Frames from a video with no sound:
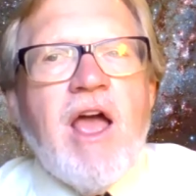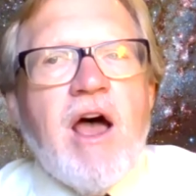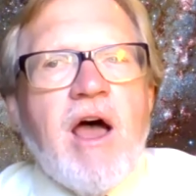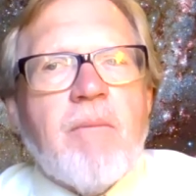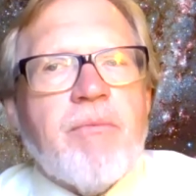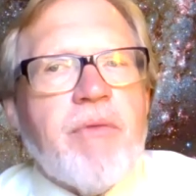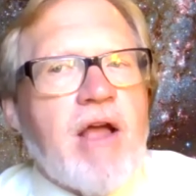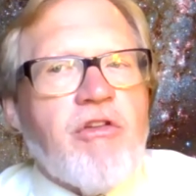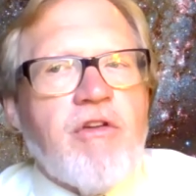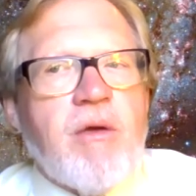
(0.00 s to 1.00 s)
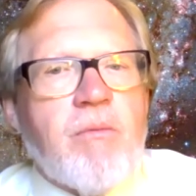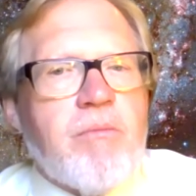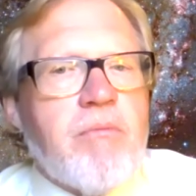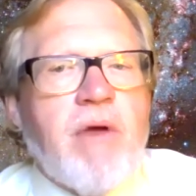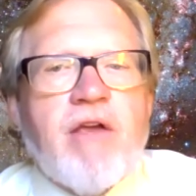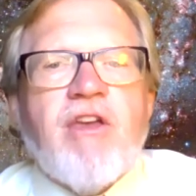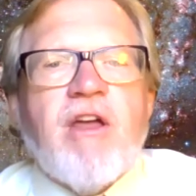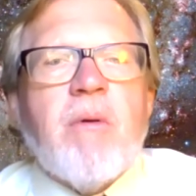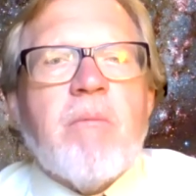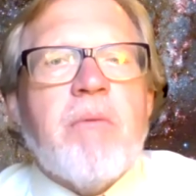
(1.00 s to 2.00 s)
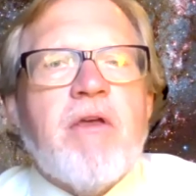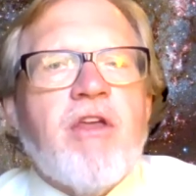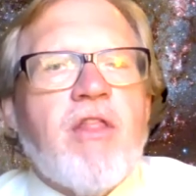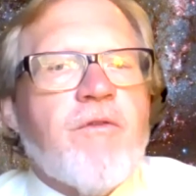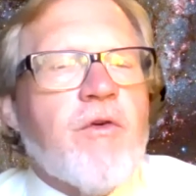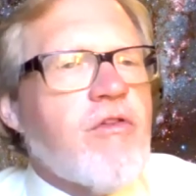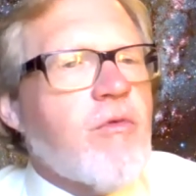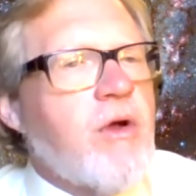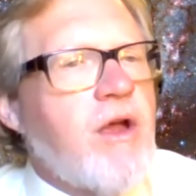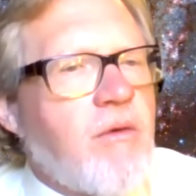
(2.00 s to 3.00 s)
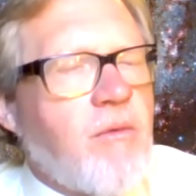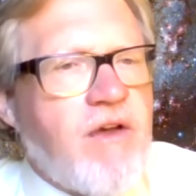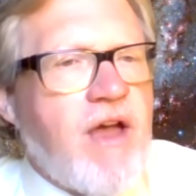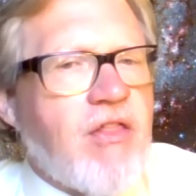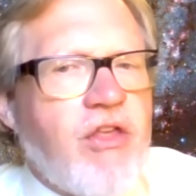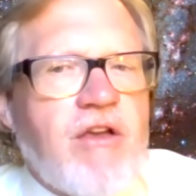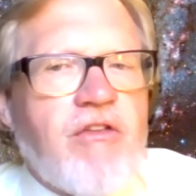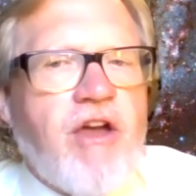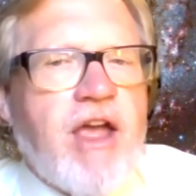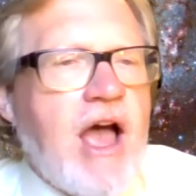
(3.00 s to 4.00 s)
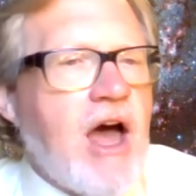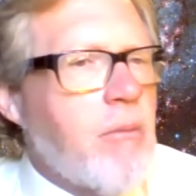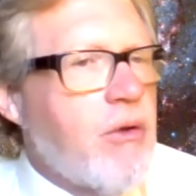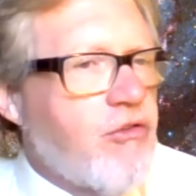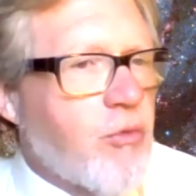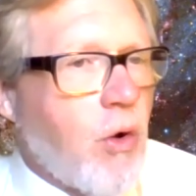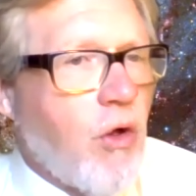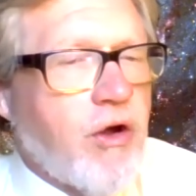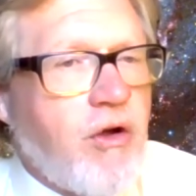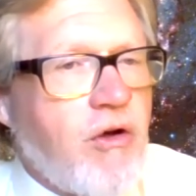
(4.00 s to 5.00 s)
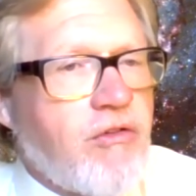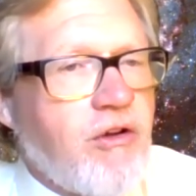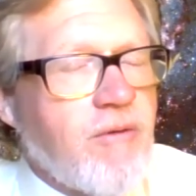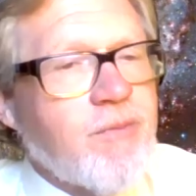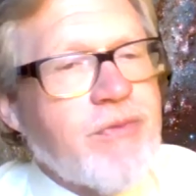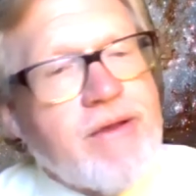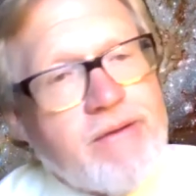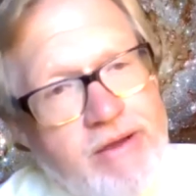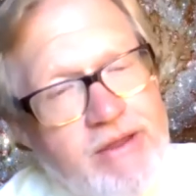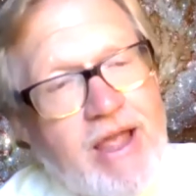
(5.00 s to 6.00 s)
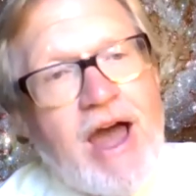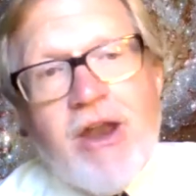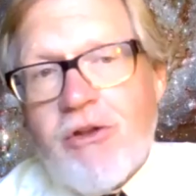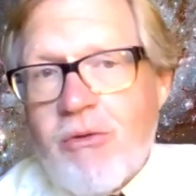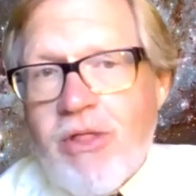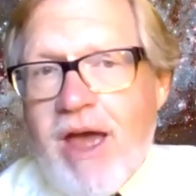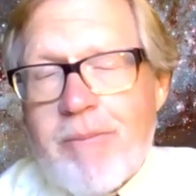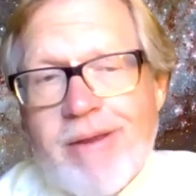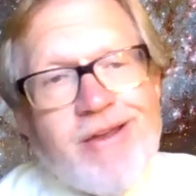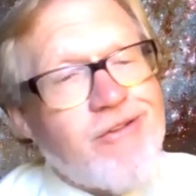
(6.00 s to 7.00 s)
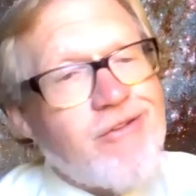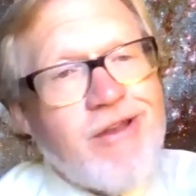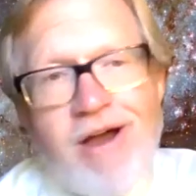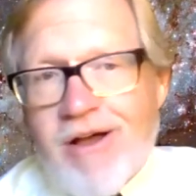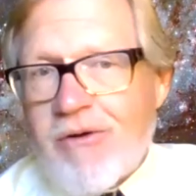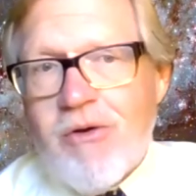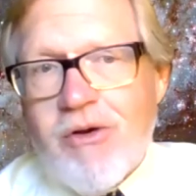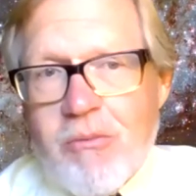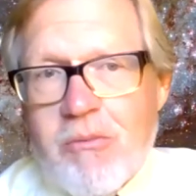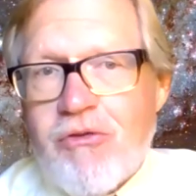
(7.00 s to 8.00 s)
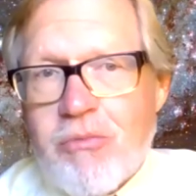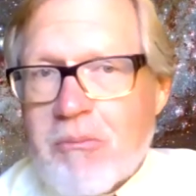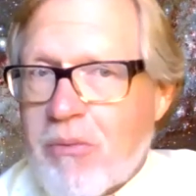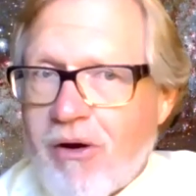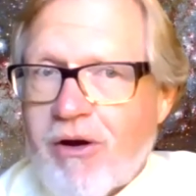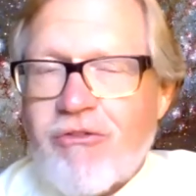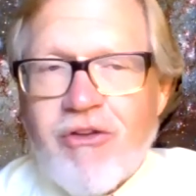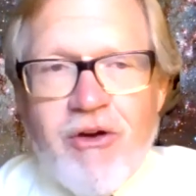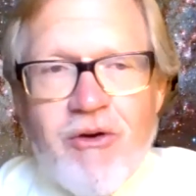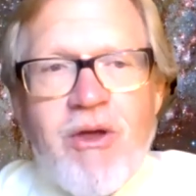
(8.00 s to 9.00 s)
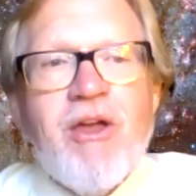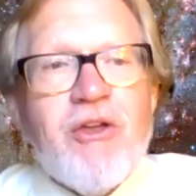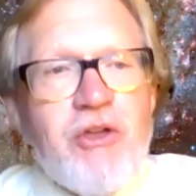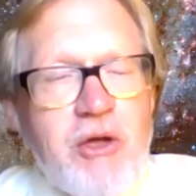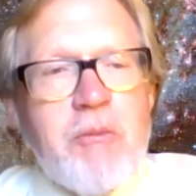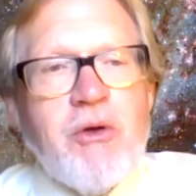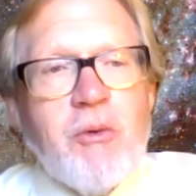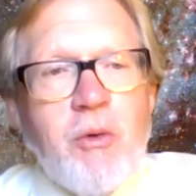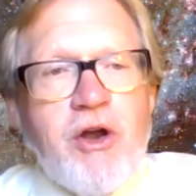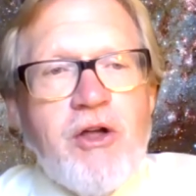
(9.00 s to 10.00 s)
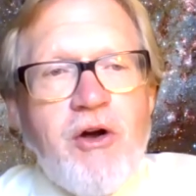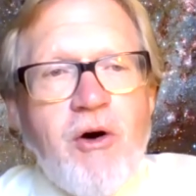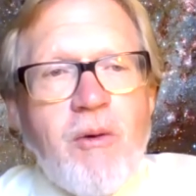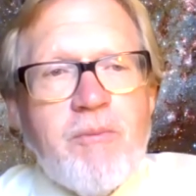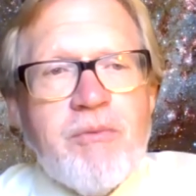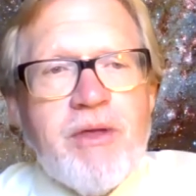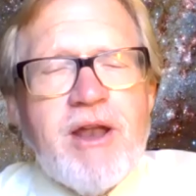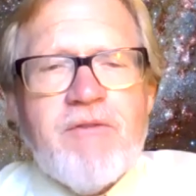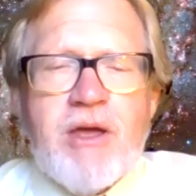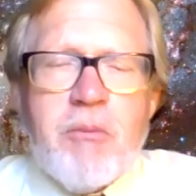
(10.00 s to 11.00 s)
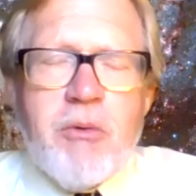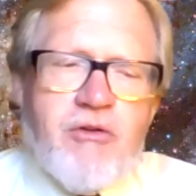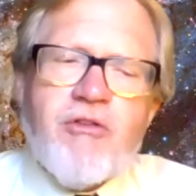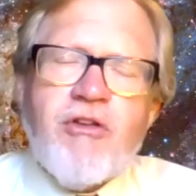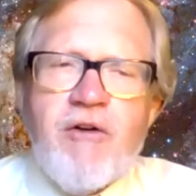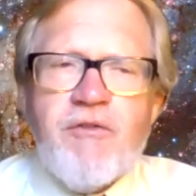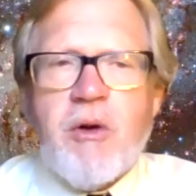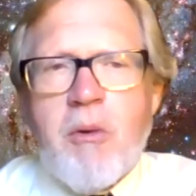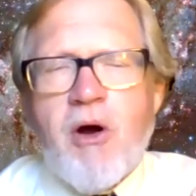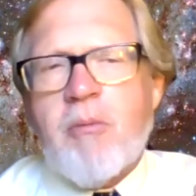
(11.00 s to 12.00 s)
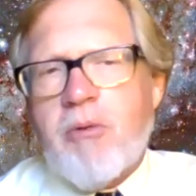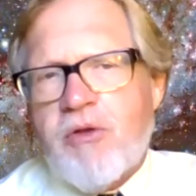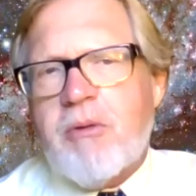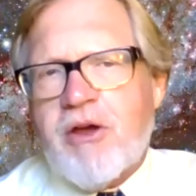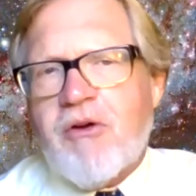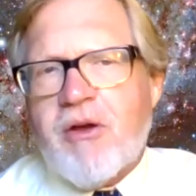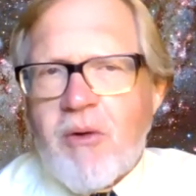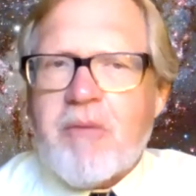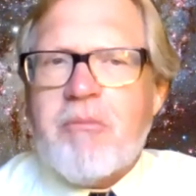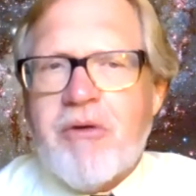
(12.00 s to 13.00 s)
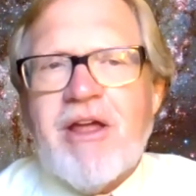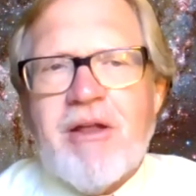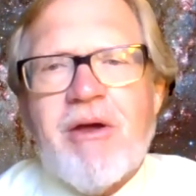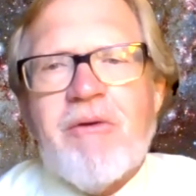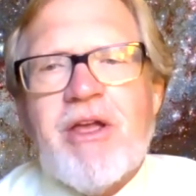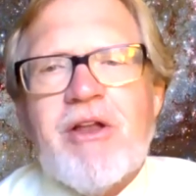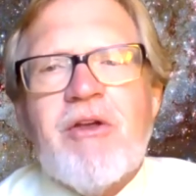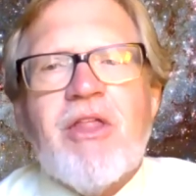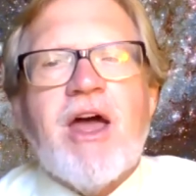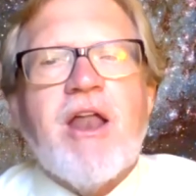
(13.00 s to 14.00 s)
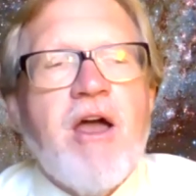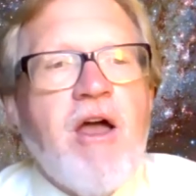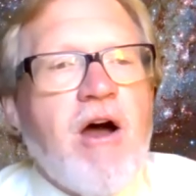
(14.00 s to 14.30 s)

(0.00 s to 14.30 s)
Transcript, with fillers: Uh, actually, like I said, been busy the first week. We've had things like how to build your roller coaster well, you got to do that because you're not going to the amusement park. So you can build one at home. And if you could put yourself on a marble, it'd be a great ride. But anyway, we can do that.